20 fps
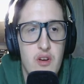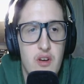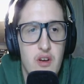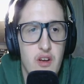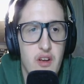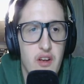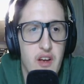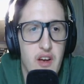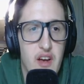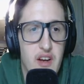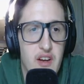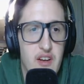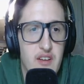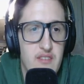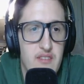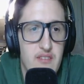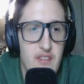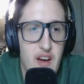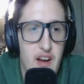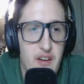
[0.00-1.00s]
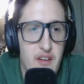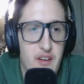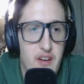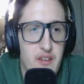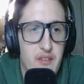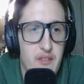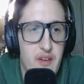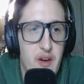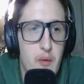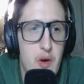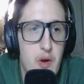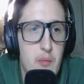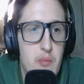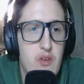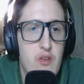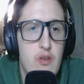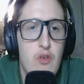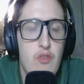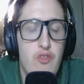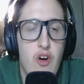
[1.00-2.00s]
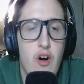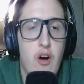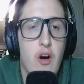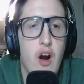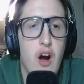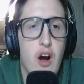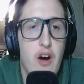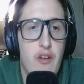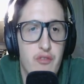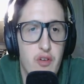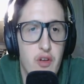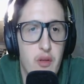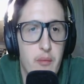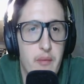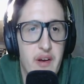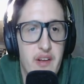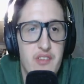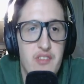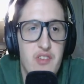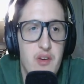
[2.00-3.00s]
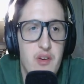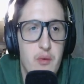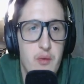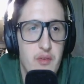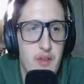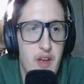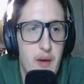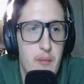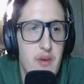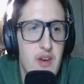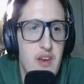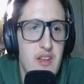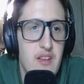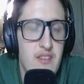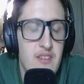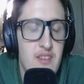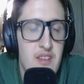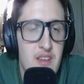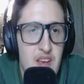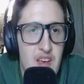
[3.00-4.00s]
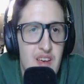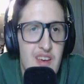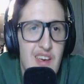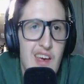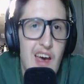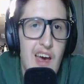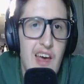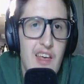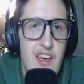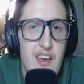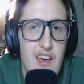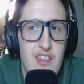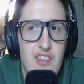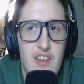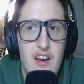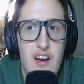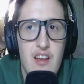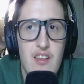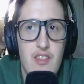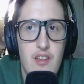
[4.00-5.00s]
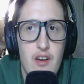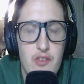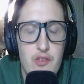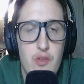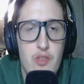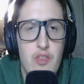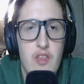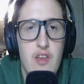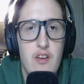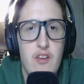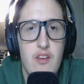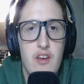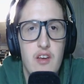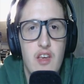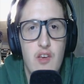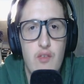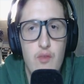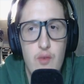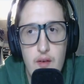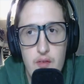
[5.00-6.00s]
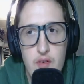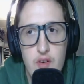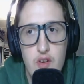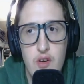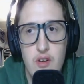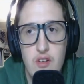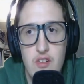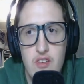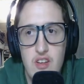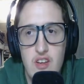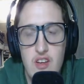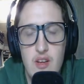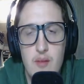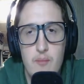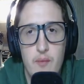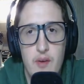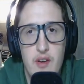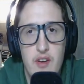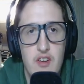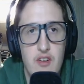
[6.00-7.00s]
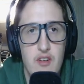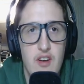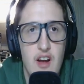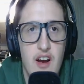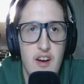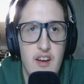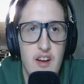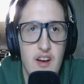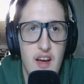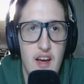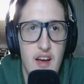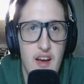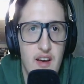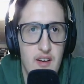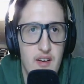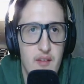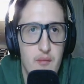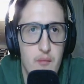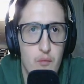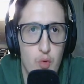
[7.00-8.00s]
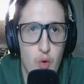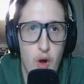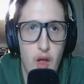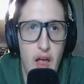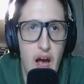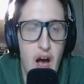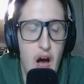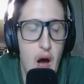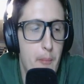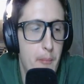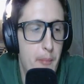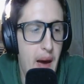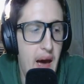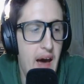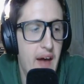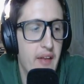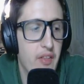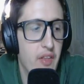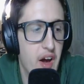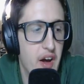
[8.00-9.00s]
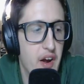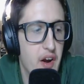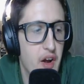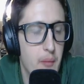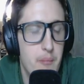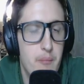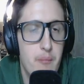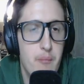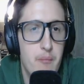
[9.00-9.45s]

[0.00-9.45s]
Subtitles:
don't know. It wouldn't be too far off for the Mets. I also think if you have a good team, you're not going to roll out a bad lineup